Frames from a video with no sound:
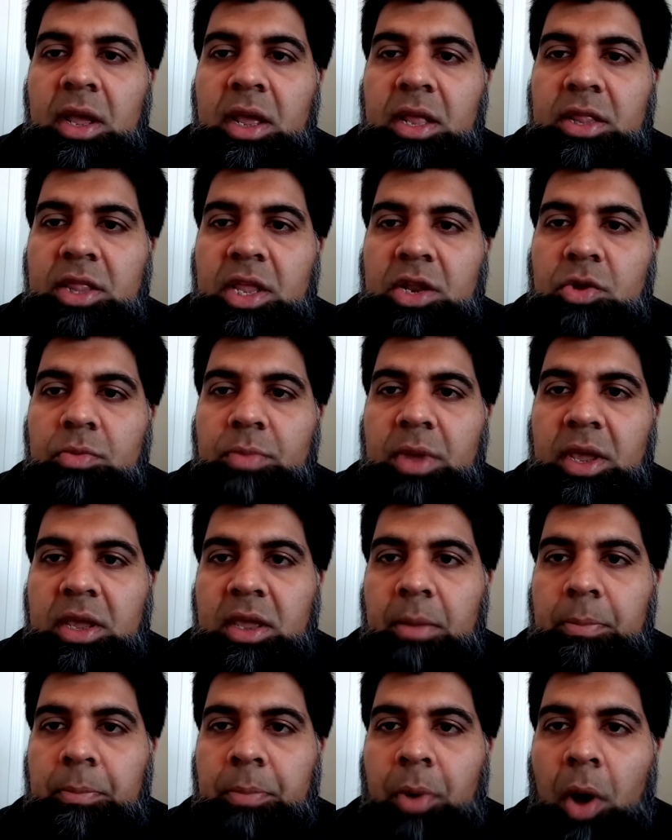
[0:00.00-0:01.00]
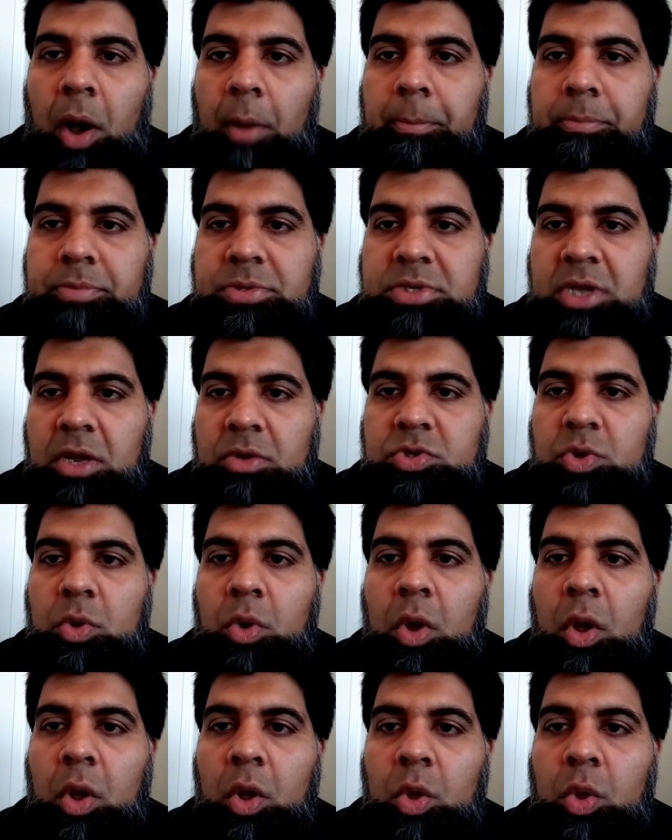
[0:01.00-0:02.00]
And then you make a pop sound.
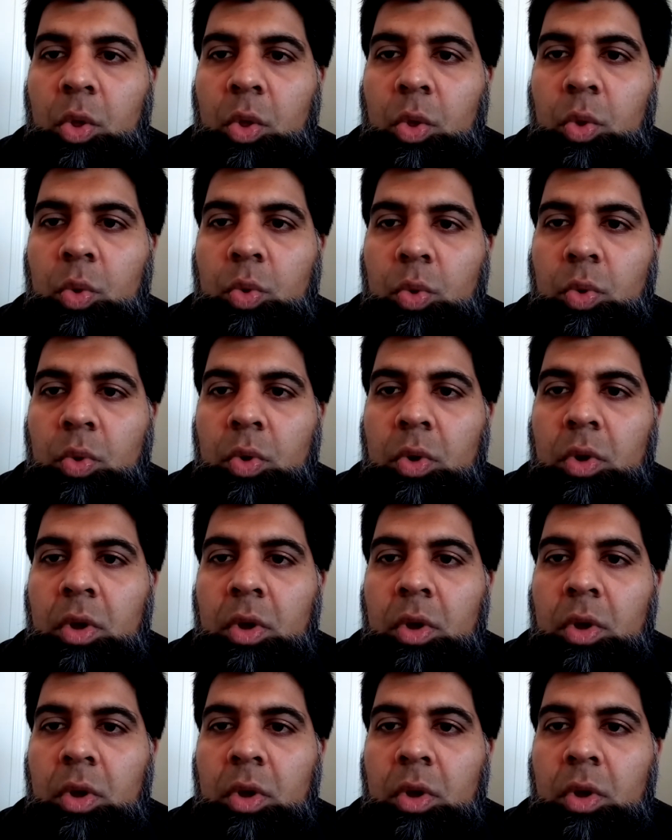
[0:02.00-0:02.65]
So Qu.